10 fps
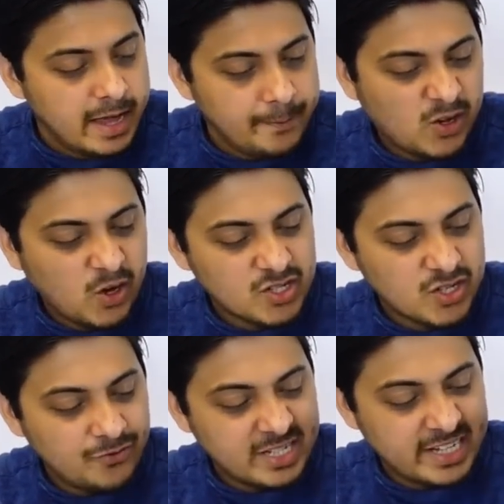because
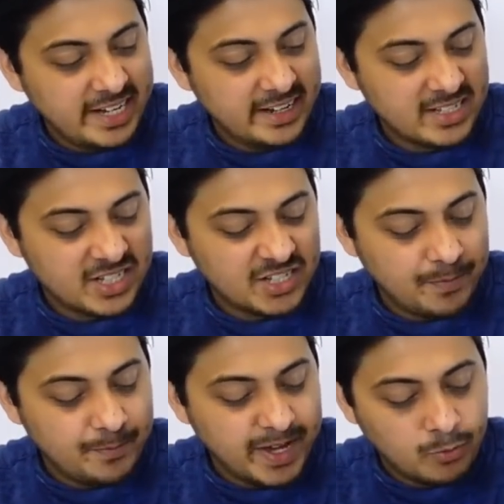obviously it is such a
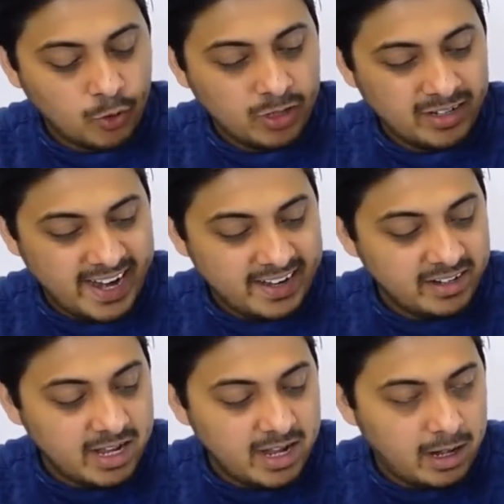big motor,
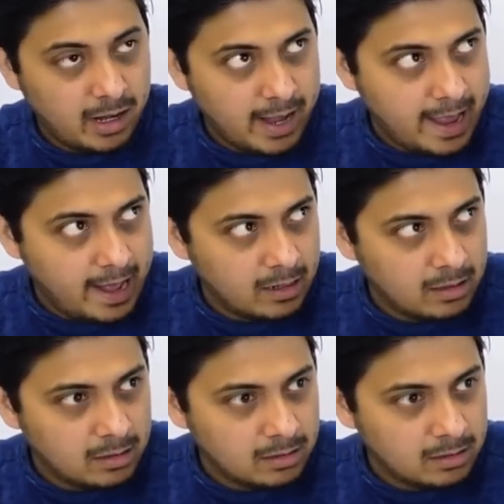and